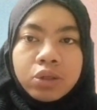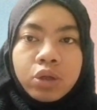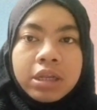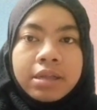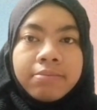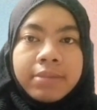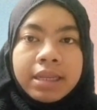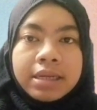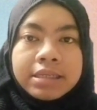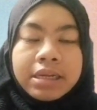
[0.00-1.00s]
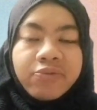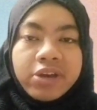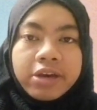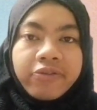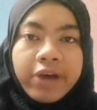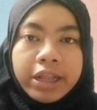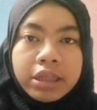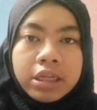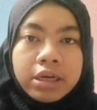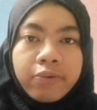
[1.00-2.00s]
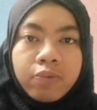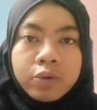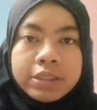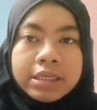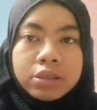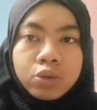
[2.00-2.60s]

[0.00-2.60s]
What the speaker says: to determine the significant factor influencing